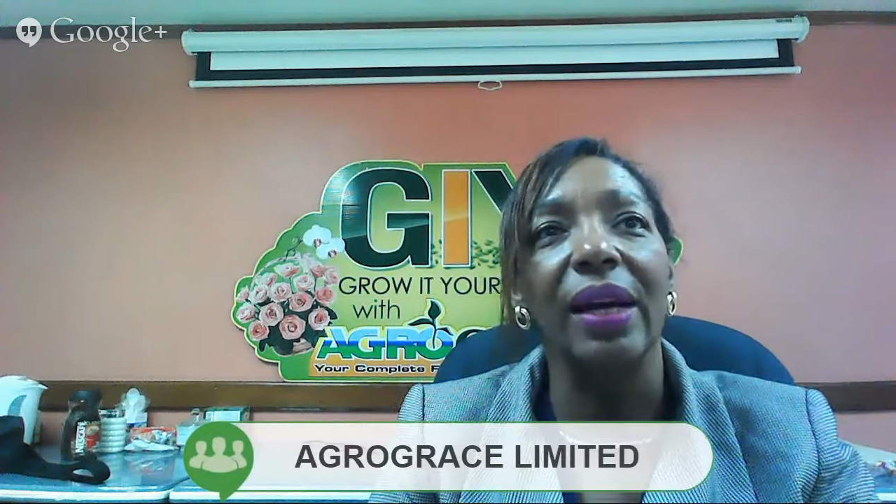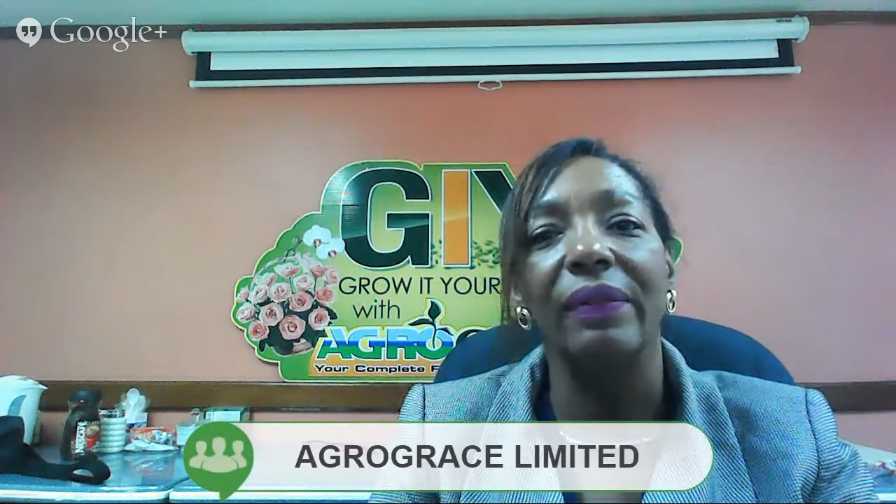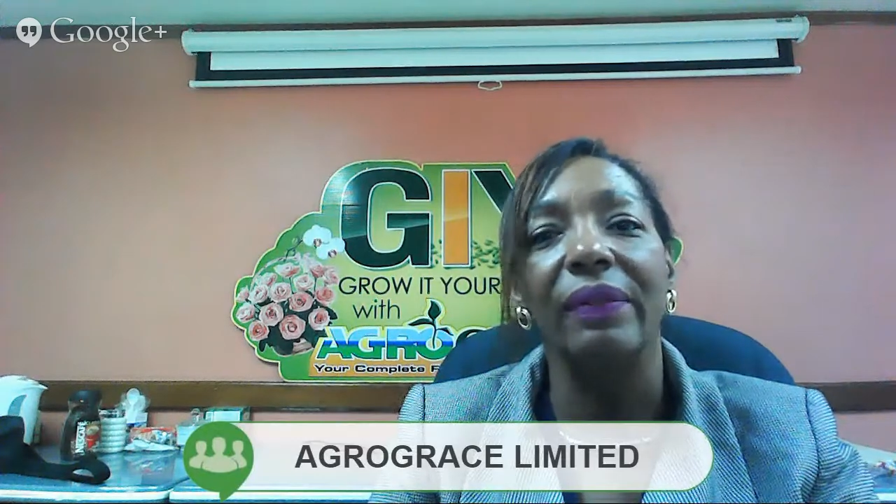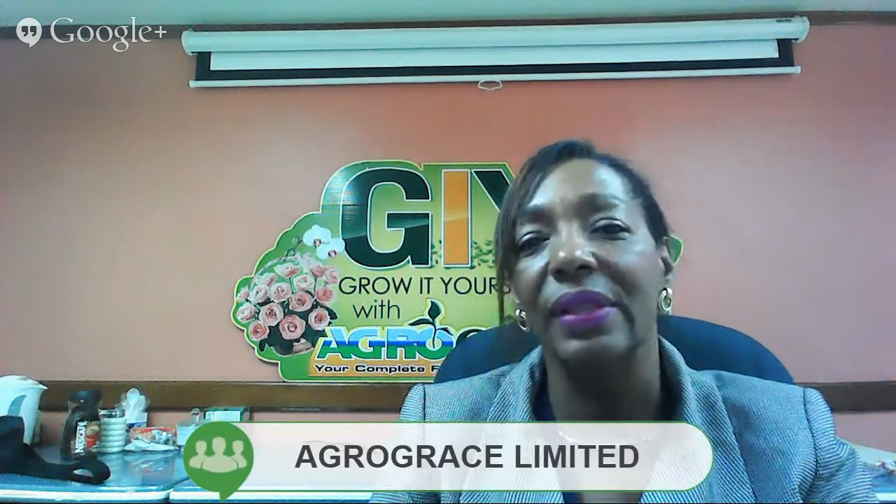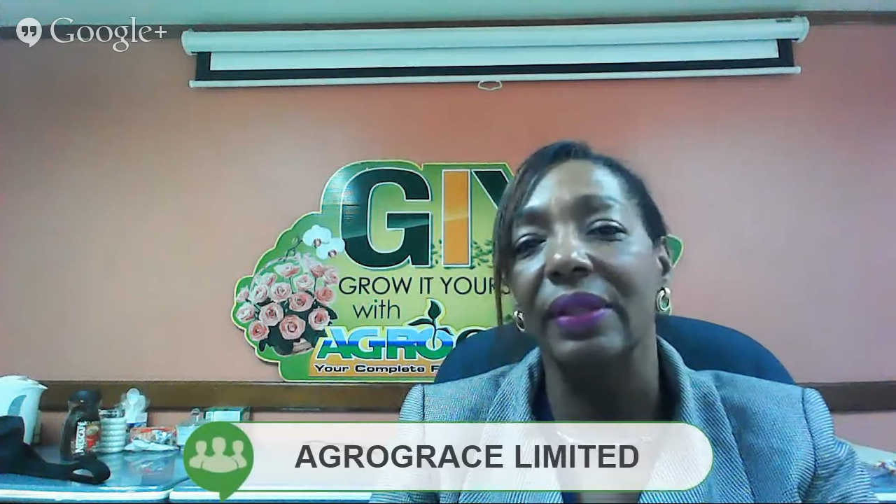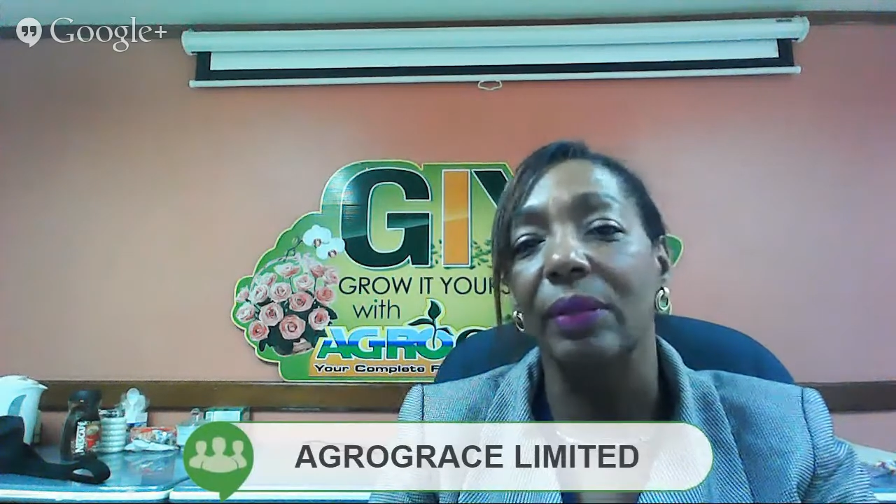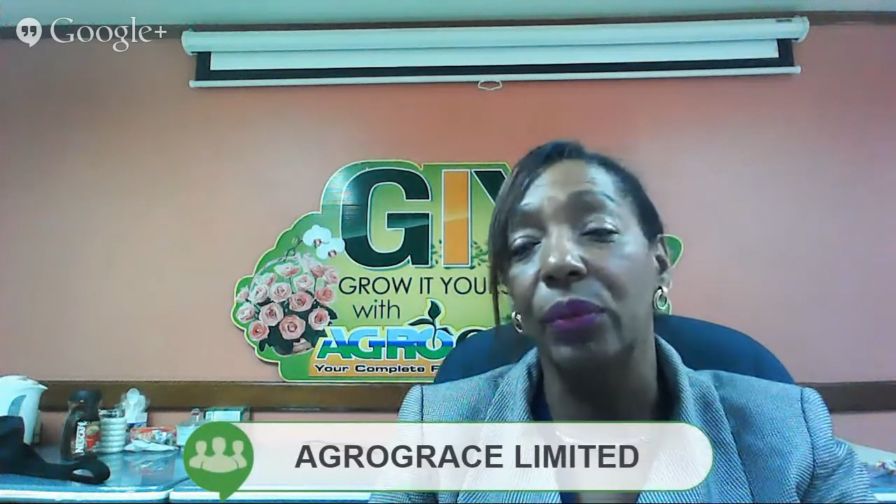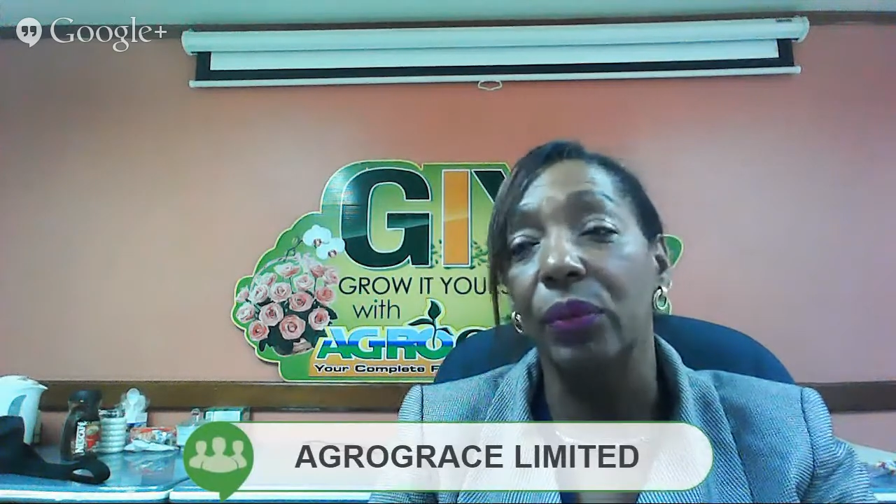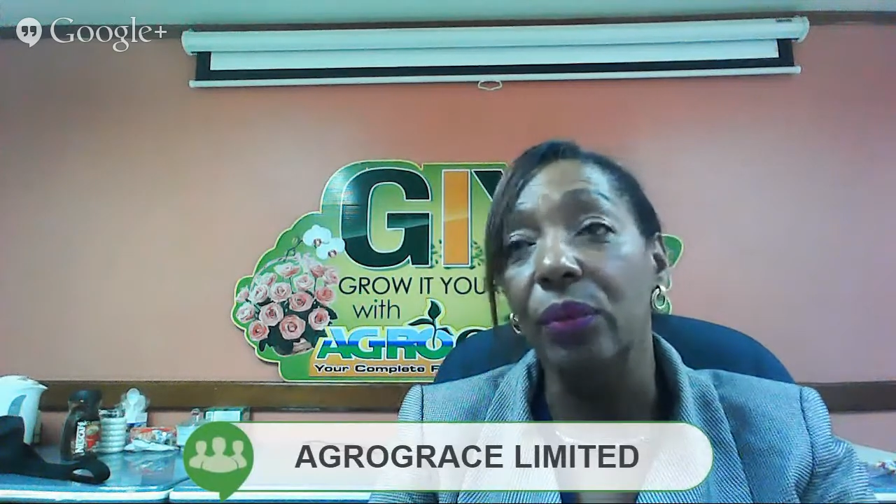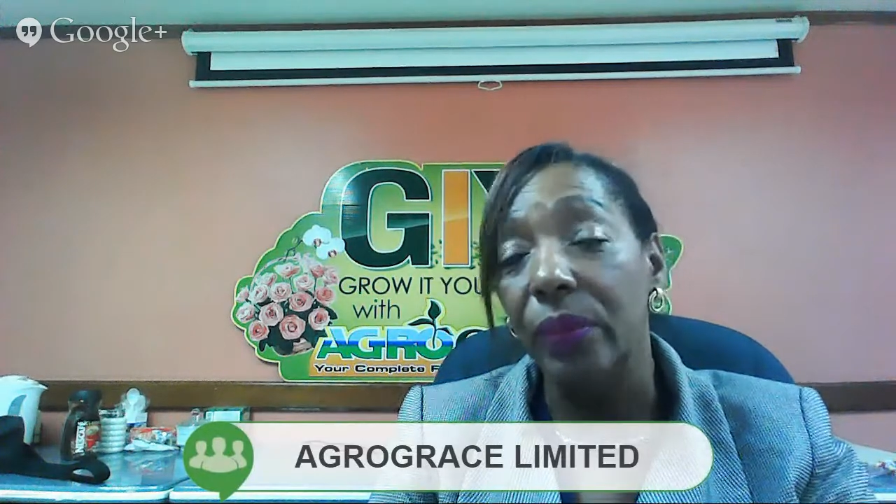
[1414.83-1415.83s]
We have it in
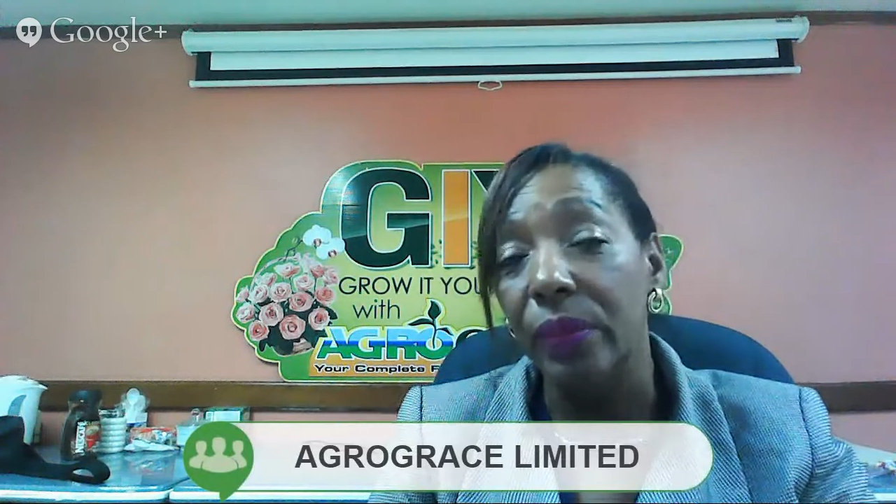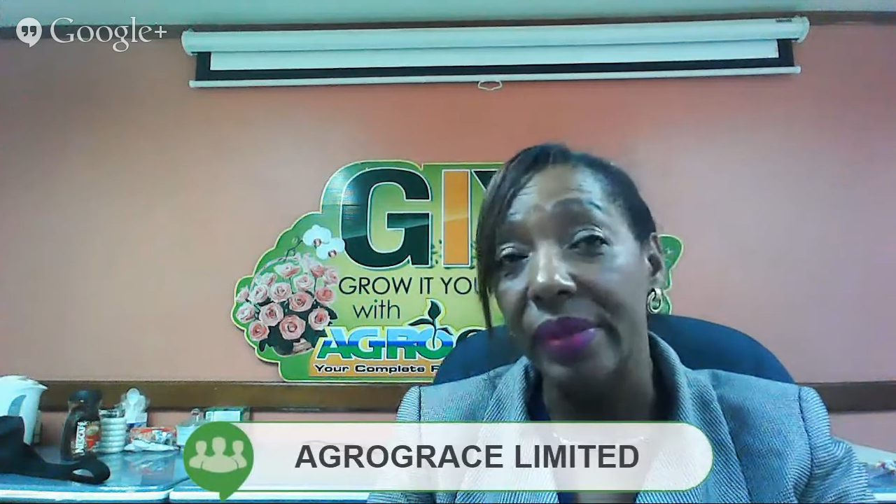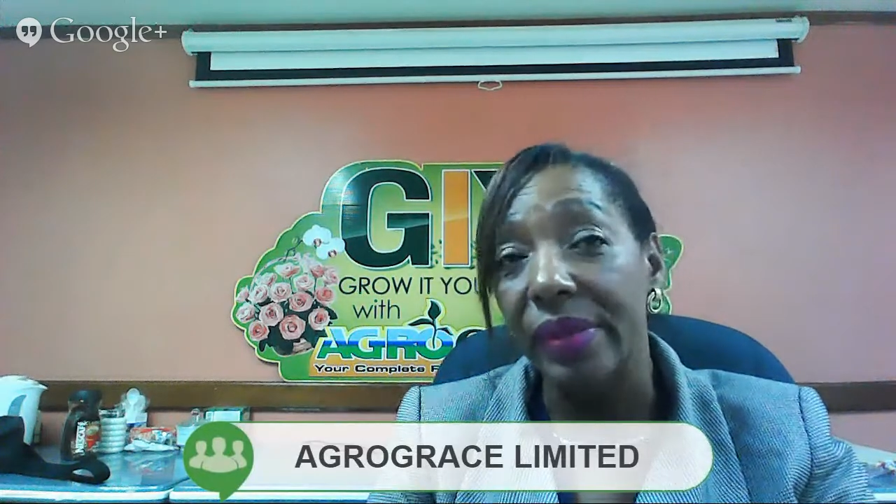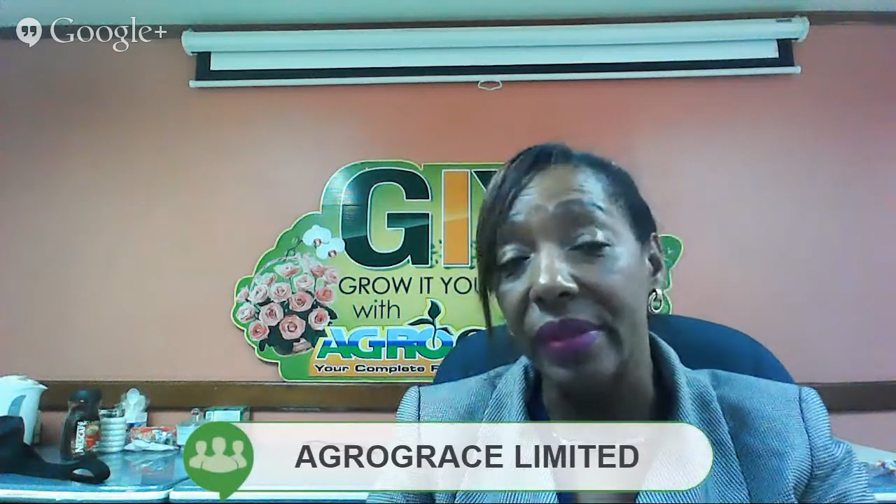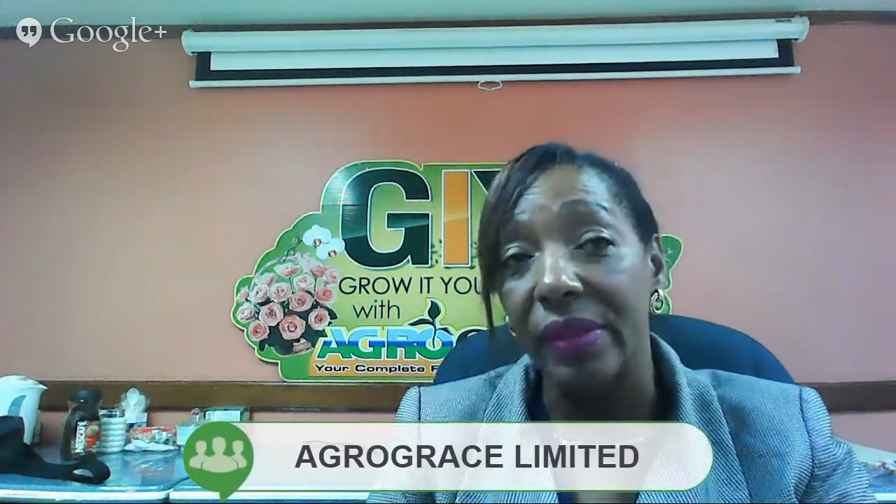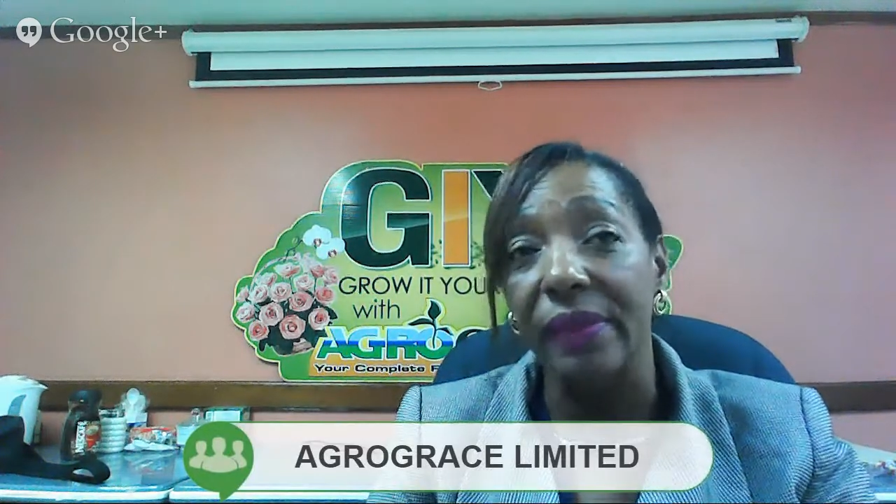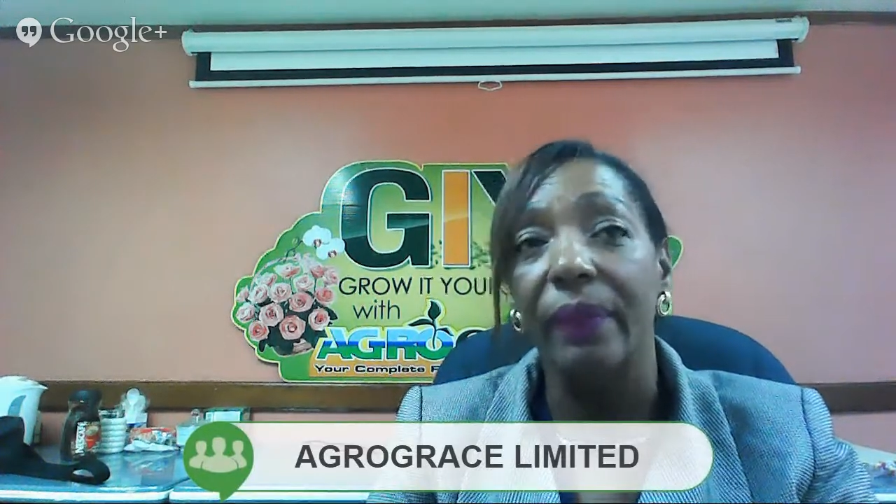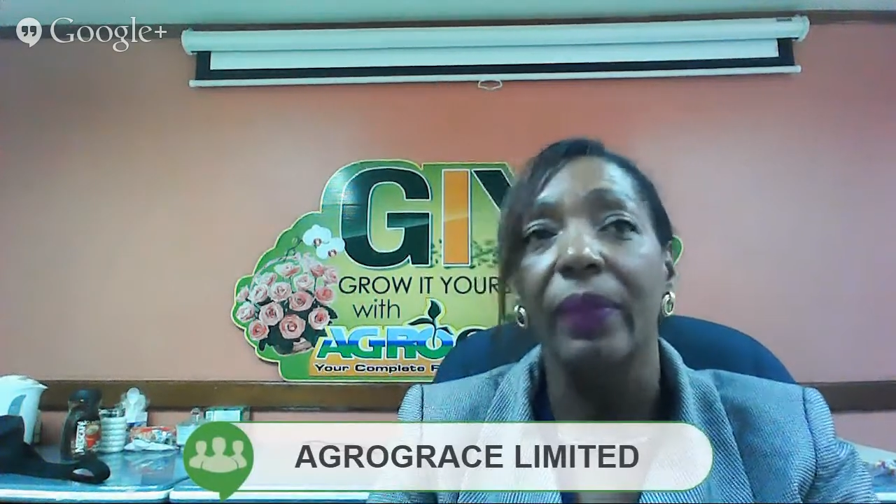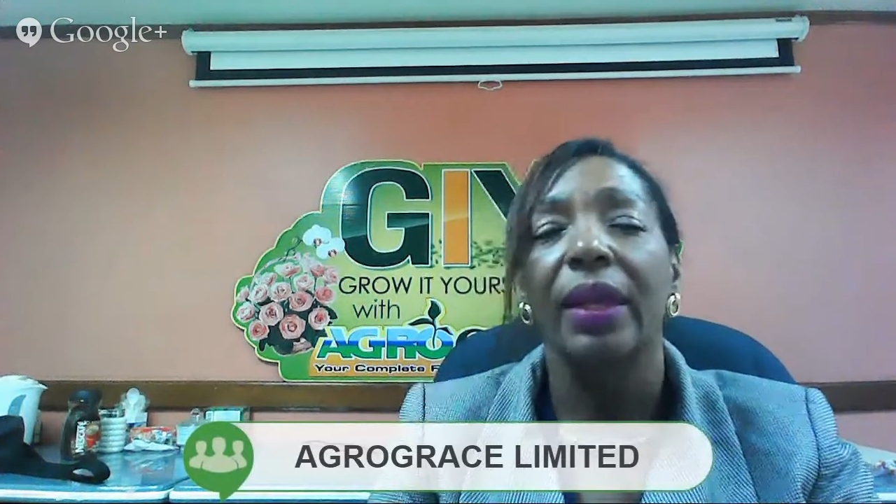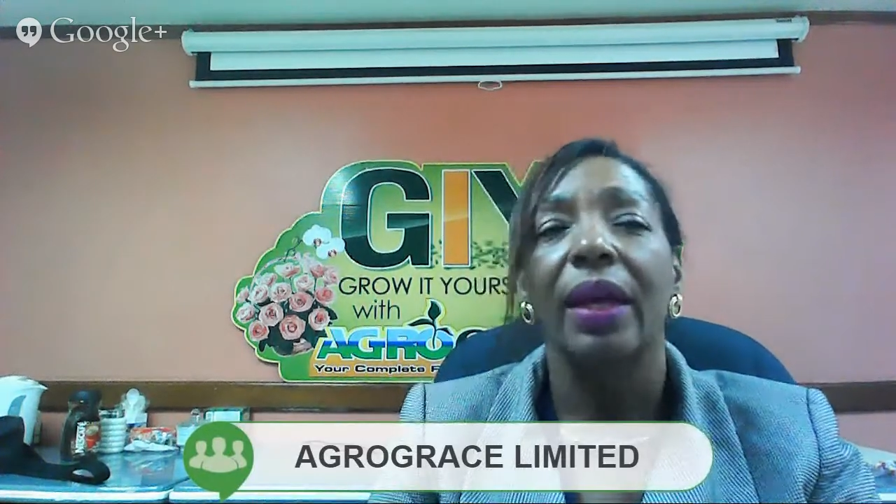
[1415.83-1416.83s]
the bloom boosters,